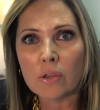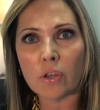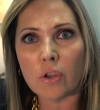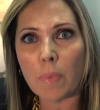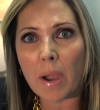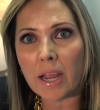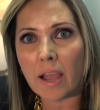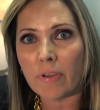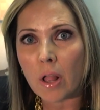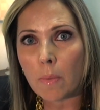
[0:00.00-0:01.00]
So you might
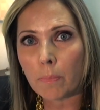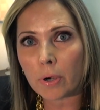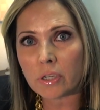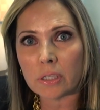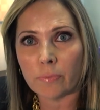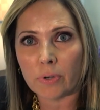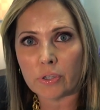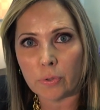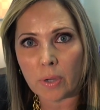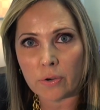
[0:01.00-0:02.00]
have purchased it for
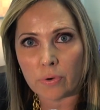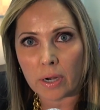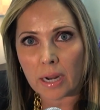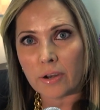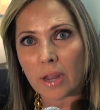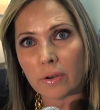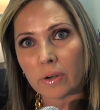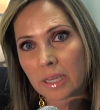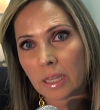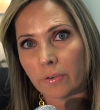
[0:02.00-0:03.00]
$200 and now
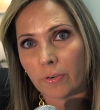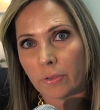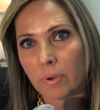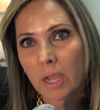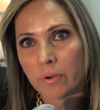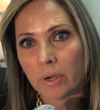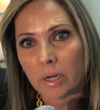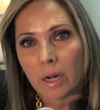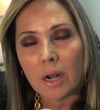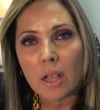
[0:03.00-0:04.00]
you're selling it for $300.